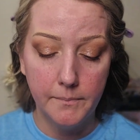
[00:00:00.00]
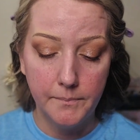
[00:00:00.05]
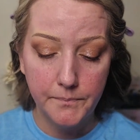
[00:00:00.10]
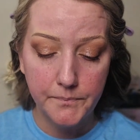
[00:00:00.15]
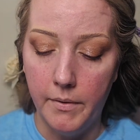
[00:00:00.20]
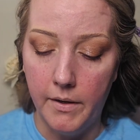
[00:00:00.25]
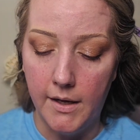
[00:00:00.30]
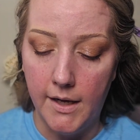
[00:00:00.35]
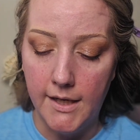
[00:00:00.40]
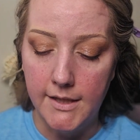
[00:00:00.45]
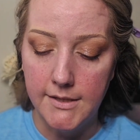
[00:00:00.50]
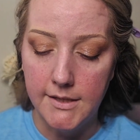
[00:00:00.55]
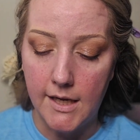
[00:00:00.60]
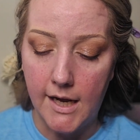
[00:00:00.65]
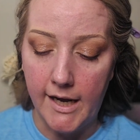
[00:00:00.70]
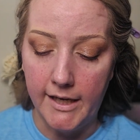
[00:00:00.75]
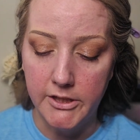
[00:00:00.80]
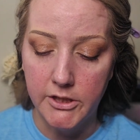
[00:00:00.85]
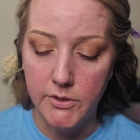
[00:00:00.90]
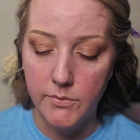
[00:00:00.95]
But
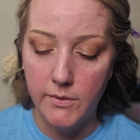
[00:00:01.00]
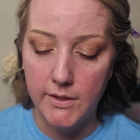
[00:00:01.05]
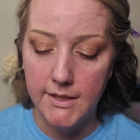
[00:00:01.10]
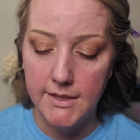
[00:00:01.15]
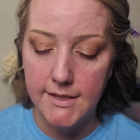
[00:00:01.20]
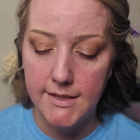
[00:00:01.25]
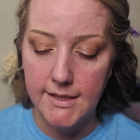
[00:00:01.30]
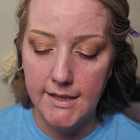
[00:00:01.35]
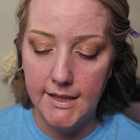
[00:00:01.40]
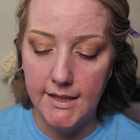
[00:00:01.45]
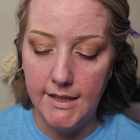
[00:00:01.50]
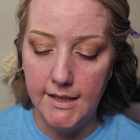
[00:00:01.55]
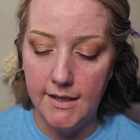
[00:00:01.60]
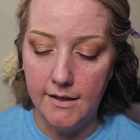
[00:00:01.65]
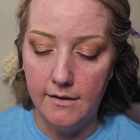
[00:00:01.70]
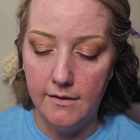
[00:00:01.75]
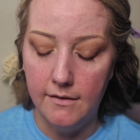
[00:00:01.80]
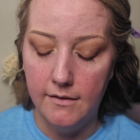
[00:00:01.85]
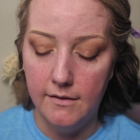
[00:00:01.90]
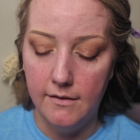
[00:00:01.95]
I just want to see
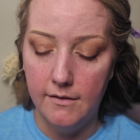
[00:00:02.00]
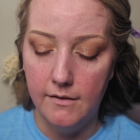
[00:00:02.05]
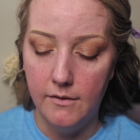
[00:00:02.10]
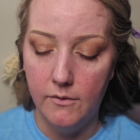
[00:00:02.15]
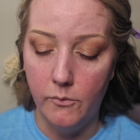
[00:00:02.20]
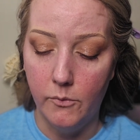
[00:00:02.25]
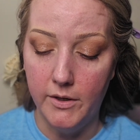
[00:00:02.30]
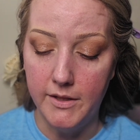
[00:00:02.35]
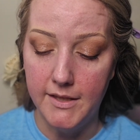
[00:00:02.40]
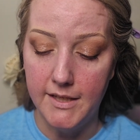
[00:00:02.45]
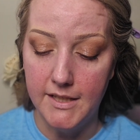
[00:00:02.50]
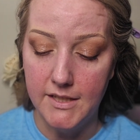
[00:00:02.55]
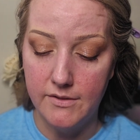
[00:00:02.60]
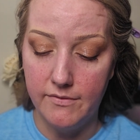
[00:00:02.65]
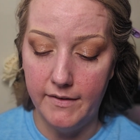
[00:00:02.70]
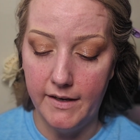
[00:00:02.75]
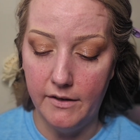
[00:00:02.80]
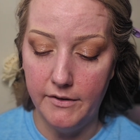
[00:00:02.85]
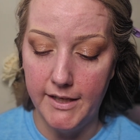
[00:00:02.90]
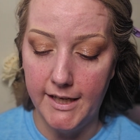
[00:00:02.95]
what this
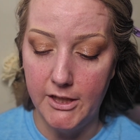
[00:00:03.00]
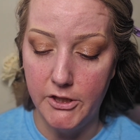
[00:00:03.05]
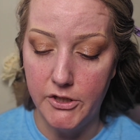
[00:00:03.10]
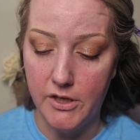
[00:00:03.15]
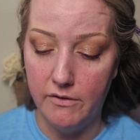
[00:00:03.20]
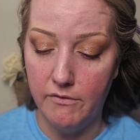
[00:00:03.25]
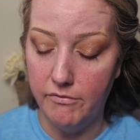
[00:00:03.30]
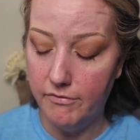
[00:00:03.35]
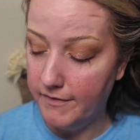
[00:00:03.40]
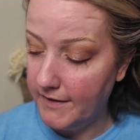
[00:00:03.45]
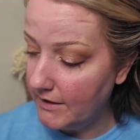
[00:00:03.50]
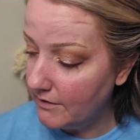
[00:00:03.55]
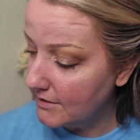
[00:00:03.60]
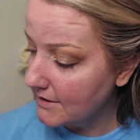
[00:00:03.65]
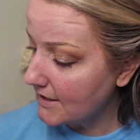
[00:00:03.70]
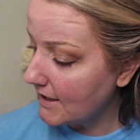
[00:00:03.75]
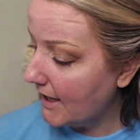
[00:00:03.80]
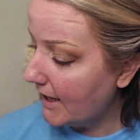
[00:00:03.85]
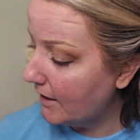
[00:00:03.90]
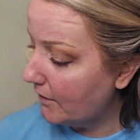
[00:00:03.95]
foundation feels
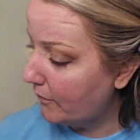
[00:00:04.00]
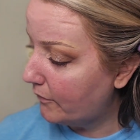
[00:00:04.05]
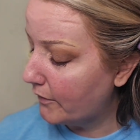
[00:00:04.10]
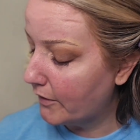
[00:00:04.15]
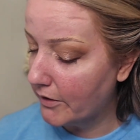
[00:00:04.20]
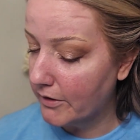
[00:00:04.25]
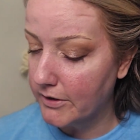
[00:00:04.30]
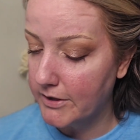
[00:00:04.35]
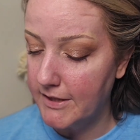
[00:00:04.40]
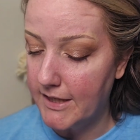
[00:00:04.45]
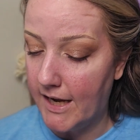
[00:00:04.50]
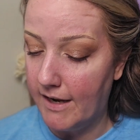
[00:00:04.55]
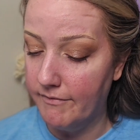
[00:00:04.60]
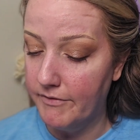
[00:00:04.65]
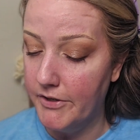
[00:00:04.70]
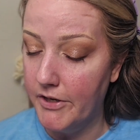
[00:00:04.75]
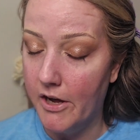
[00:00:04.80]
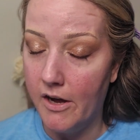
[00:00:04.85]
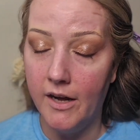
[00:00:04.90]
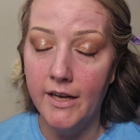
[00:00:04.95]
like first. I've
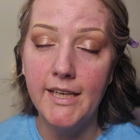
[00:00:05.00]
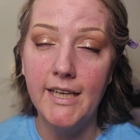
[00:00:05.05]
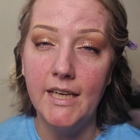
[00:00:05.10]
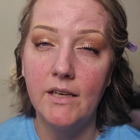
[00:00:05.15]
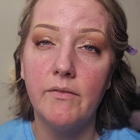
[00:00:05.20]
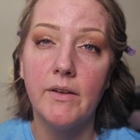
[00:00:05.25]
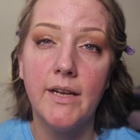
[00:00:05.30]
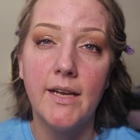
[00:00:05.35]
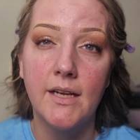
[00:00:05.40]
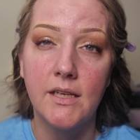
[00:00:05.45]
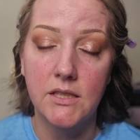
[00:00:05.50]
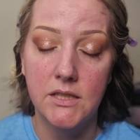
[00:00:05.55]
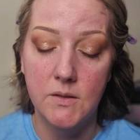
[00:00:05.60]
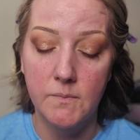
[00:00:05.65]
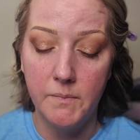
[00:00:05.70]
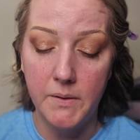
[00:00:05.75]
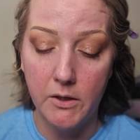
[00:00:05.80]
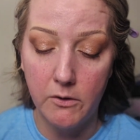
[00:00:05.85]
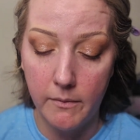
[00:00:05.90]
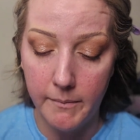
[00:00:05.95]
not even
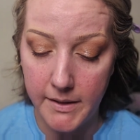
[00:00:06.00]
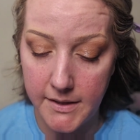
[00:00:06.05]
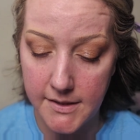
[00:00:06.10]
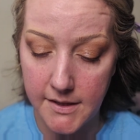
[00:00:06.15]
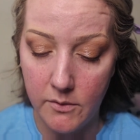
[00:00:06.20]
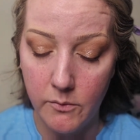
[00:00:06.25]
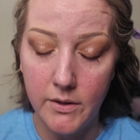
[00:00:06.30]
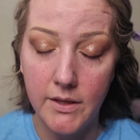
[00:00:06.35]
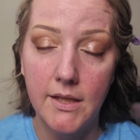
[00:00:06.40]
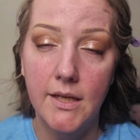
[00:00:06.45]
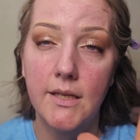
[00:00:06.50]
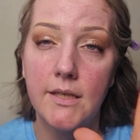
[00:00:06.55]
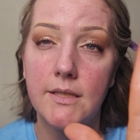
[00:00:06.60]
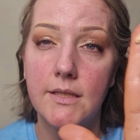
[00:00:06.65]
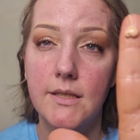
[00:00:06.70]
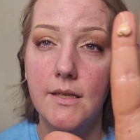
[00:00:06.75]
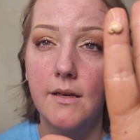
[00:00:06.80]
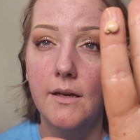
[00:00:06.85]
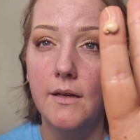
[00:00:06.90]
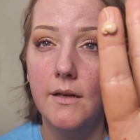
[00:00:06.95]
experimented with this.